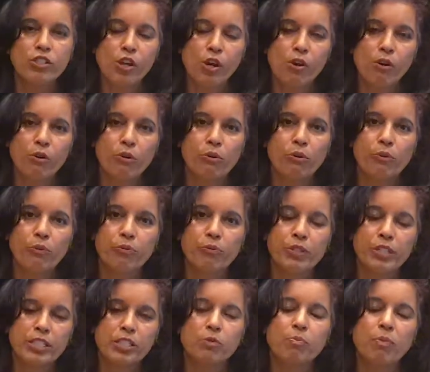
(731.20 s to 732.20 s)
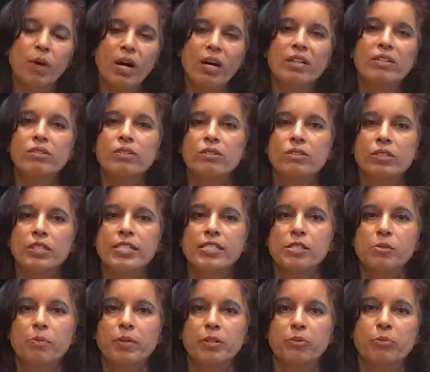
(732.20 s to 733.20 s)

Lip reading: And so this model